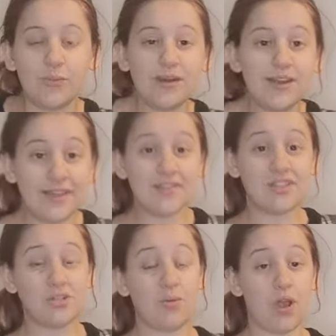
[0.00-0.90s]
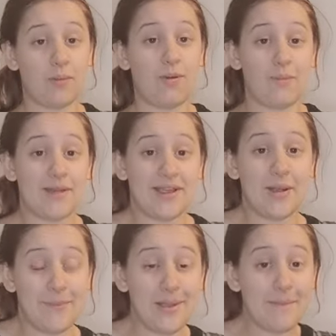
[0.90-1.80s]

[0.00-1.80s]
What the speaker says: when I get this to work properly, it'll be